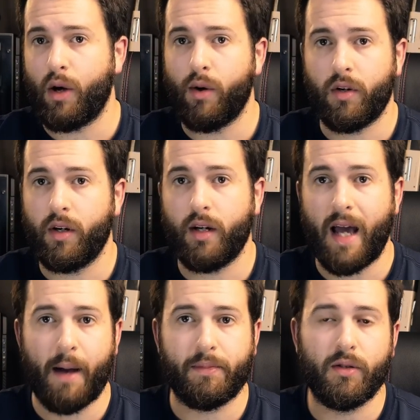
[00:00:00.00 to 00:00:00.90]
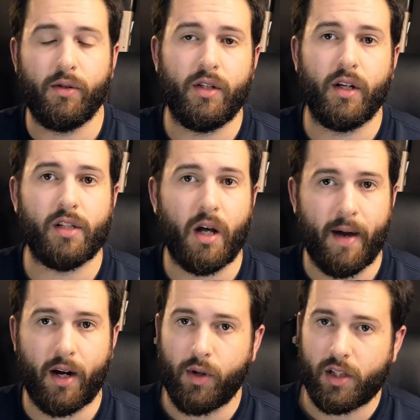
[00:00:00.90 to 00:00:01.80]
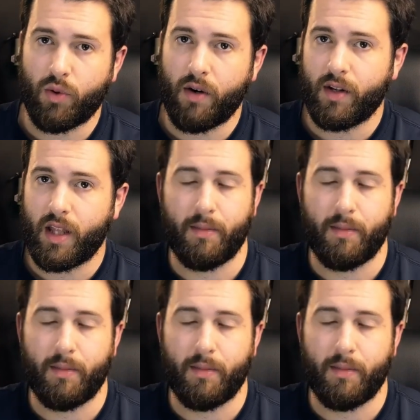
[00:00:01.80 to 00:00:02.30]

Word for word: However, it absolutely does not matter whatsoever.